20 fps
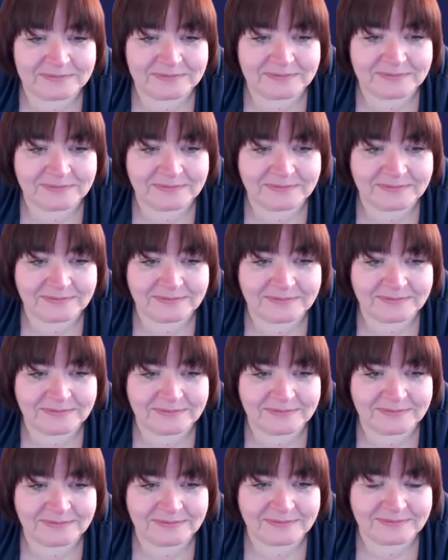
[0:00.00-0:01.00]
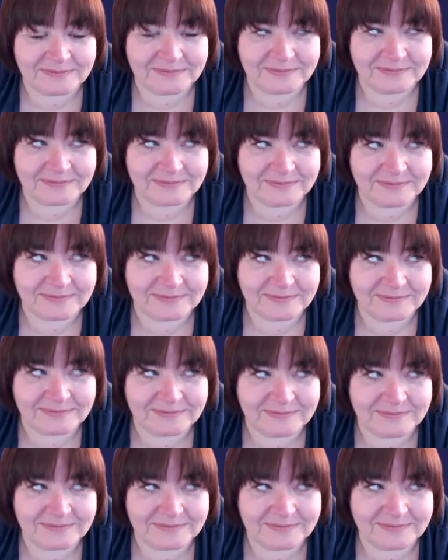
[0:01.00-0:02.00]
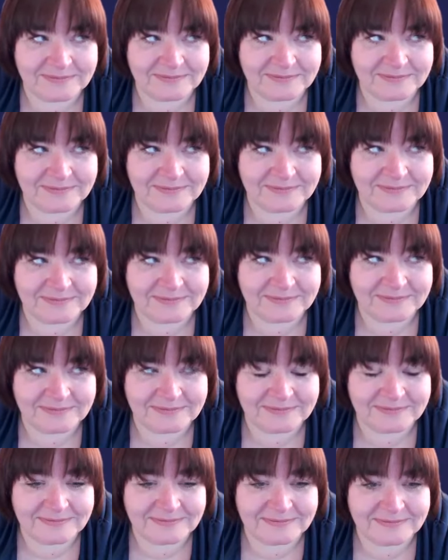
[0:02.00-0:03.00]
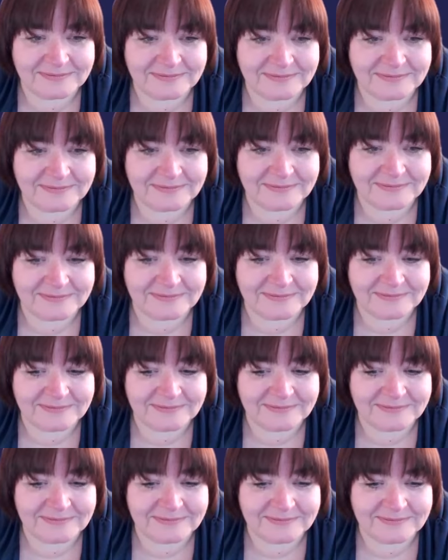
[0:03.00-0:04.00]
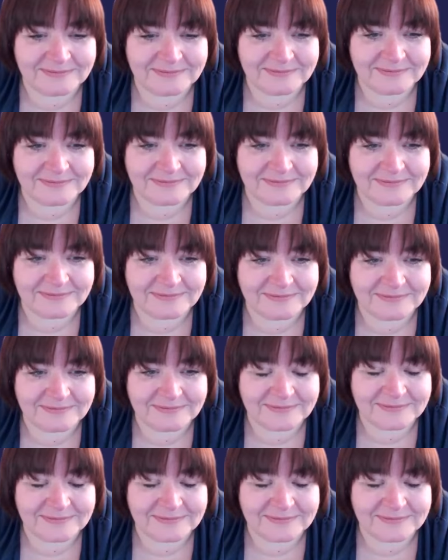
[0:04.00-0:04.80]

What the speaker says: No one is speaking in this clip.